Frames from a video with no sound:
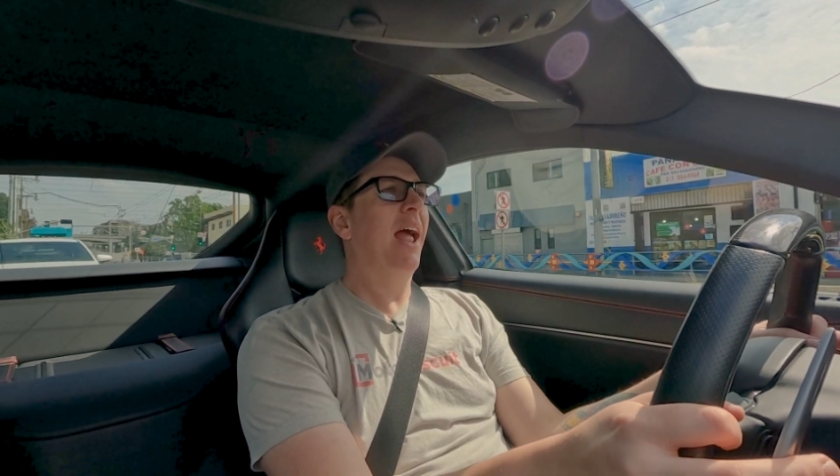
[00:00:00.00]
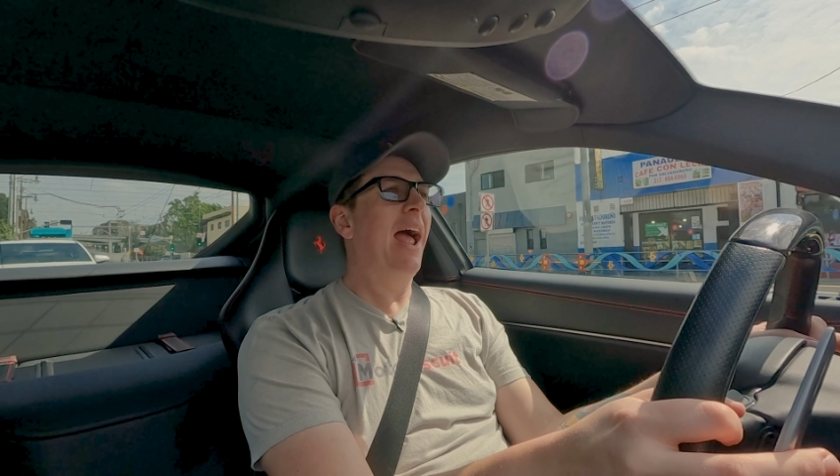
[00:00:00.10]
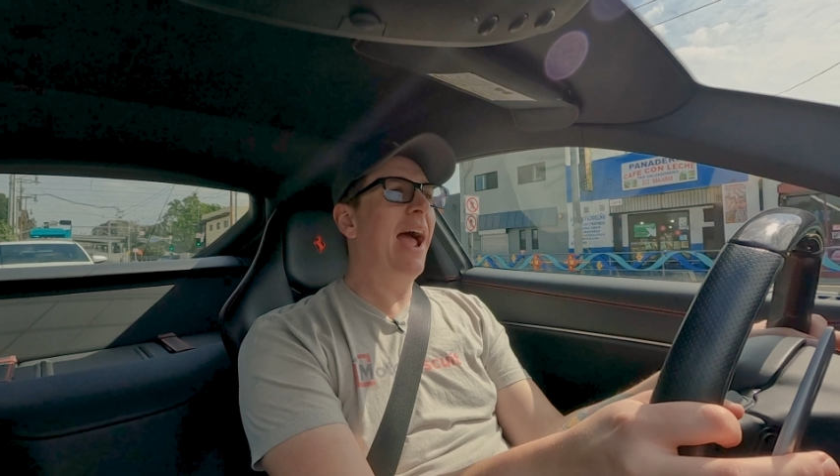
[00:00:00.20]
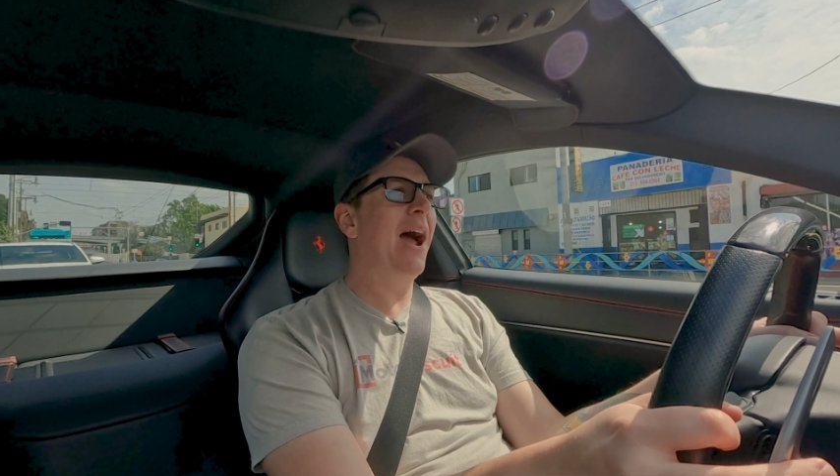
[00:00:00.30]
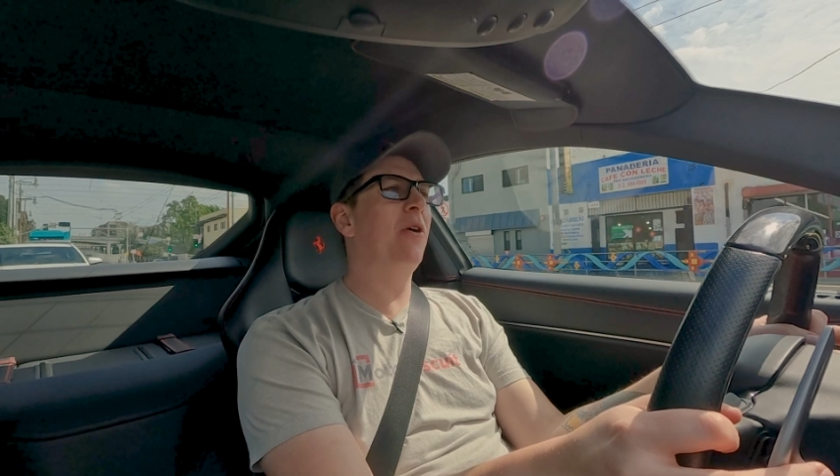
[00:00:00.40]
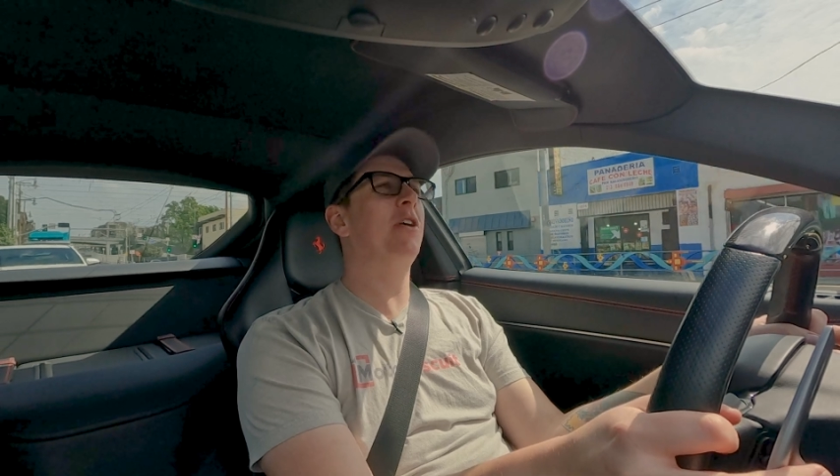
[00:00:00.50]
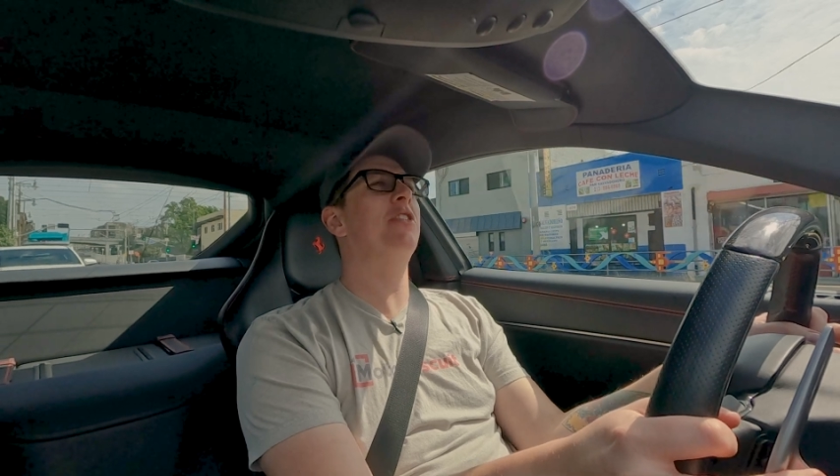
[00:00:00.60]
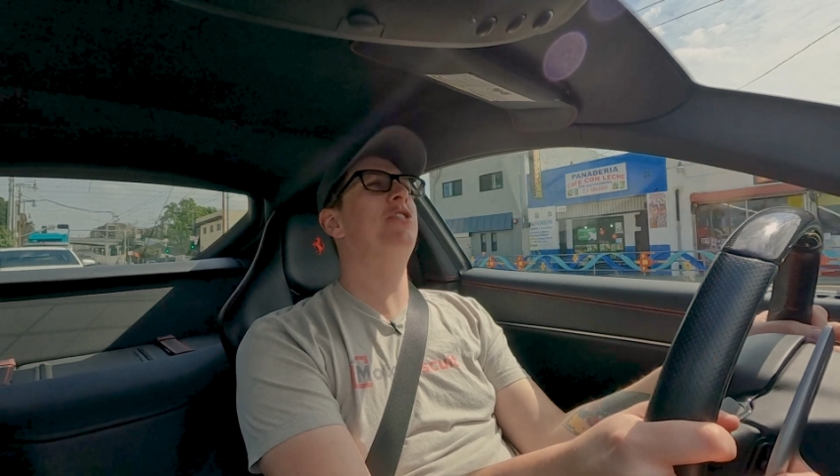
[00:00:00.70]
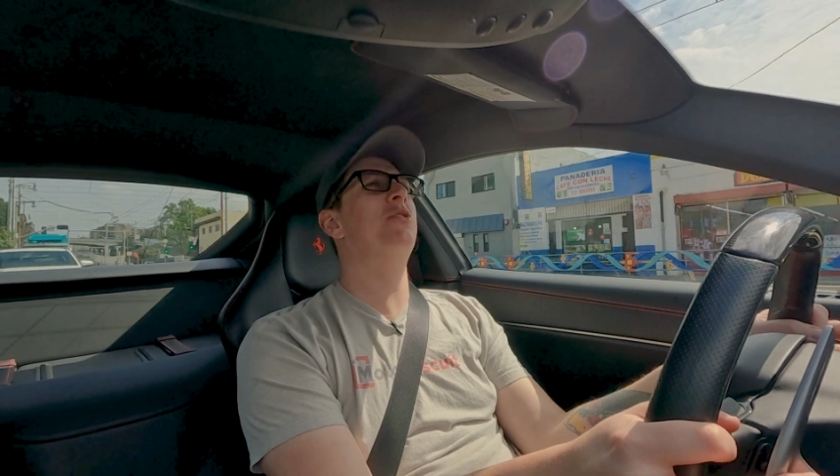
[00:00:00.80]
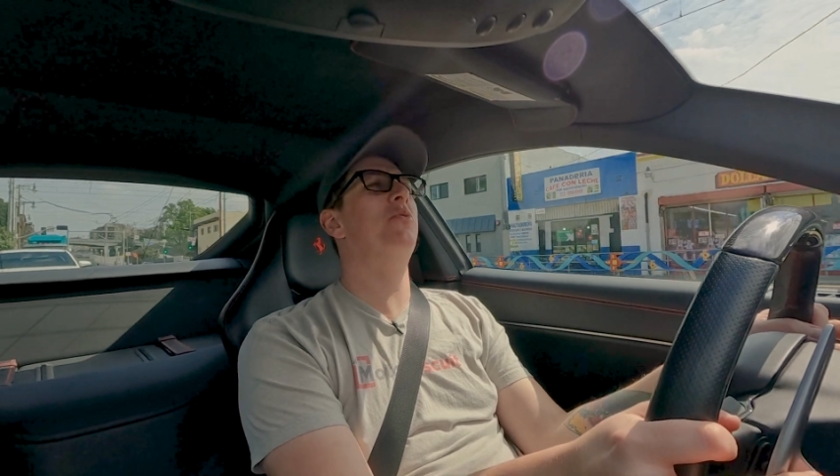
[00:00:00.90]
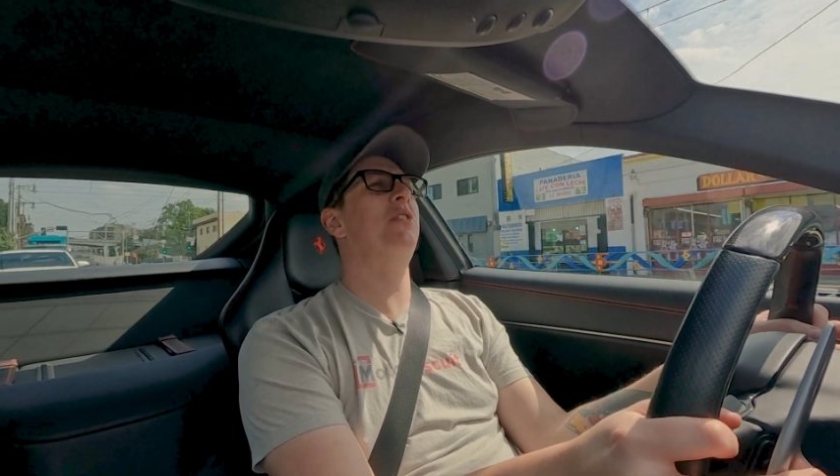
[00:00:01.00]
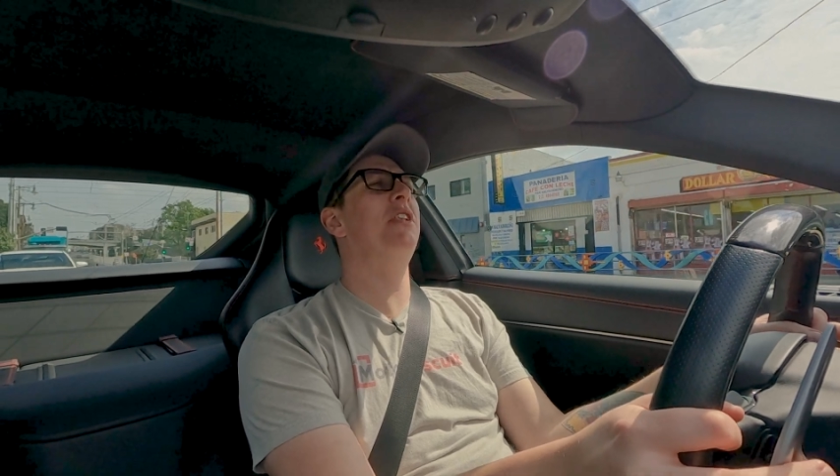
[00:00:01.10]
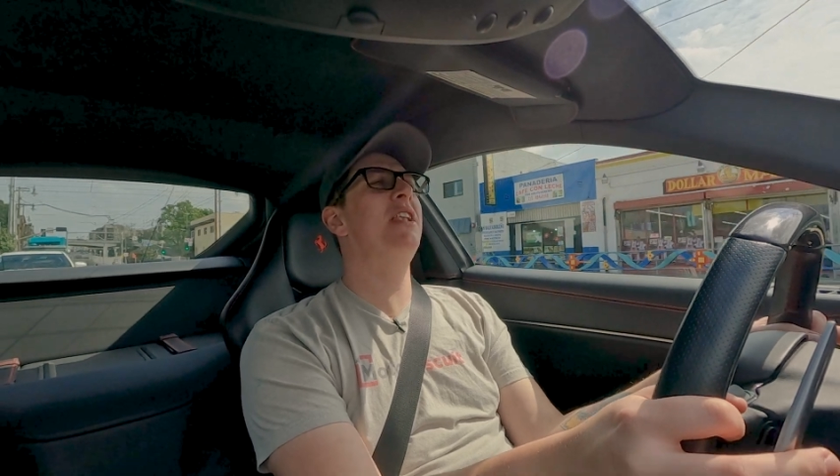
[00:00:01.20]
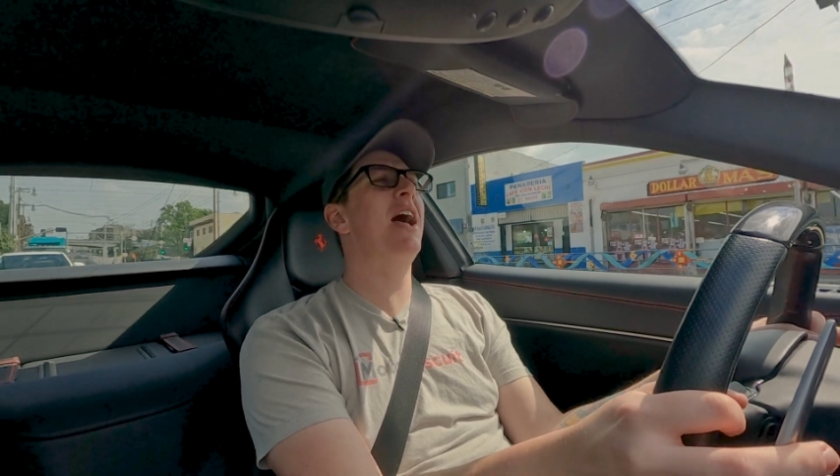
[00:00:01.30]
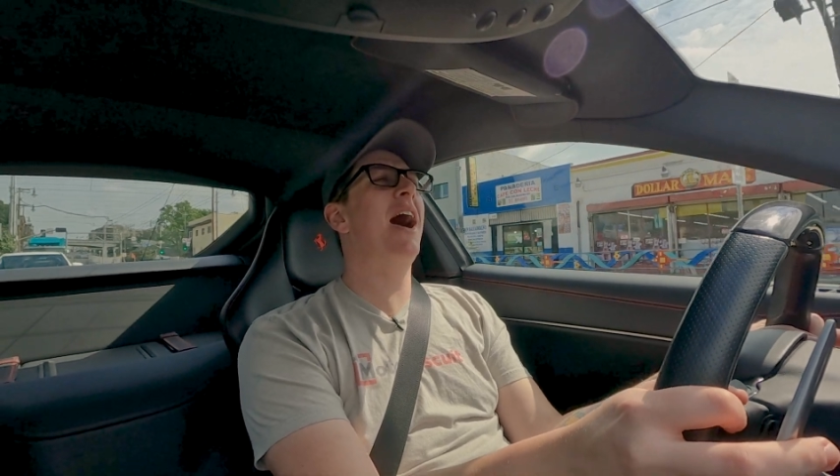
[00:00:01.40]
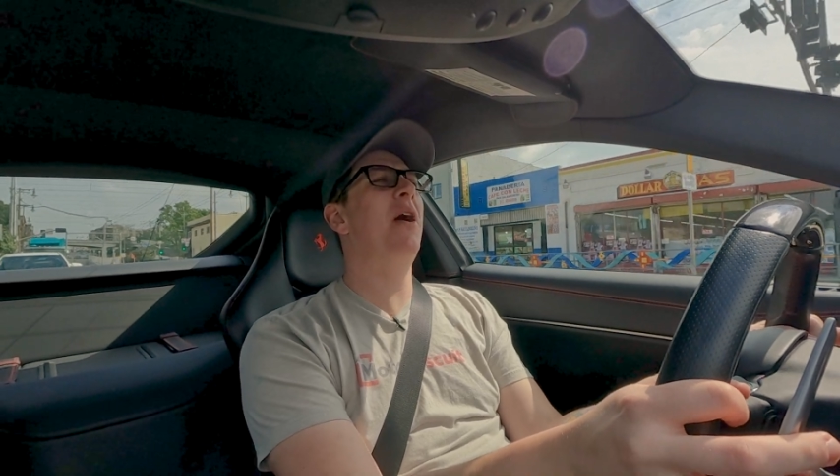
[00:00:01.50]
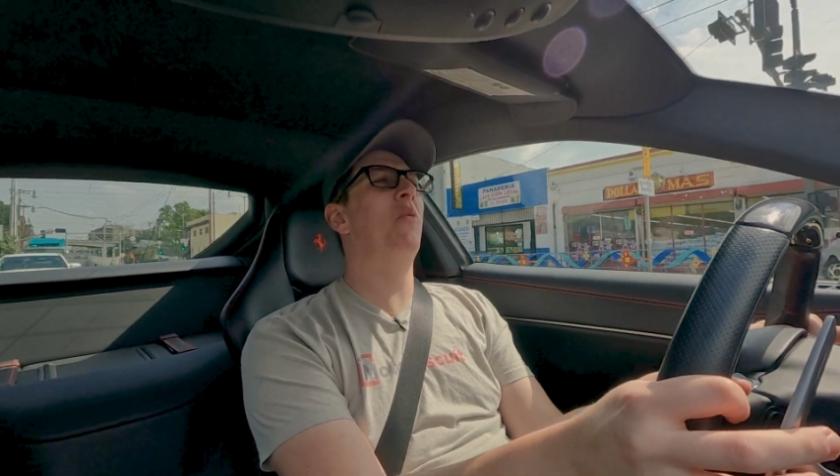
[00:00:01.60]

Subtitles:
How could you not